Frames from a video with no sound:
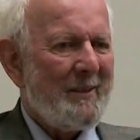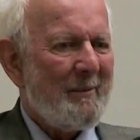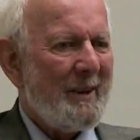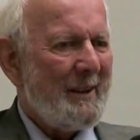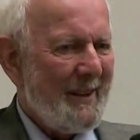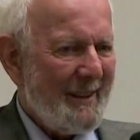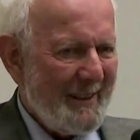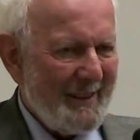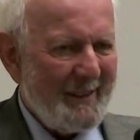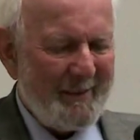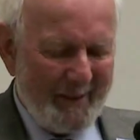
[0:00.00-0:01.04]
my dear
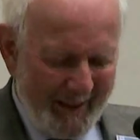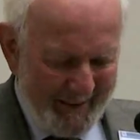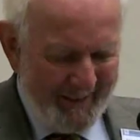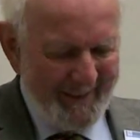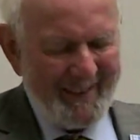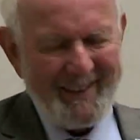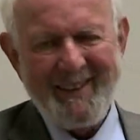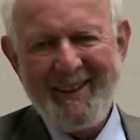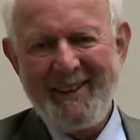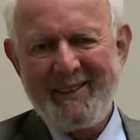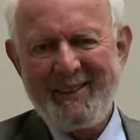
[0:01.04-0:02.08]
friends,
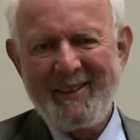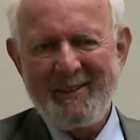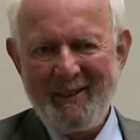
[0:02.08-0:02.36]
it's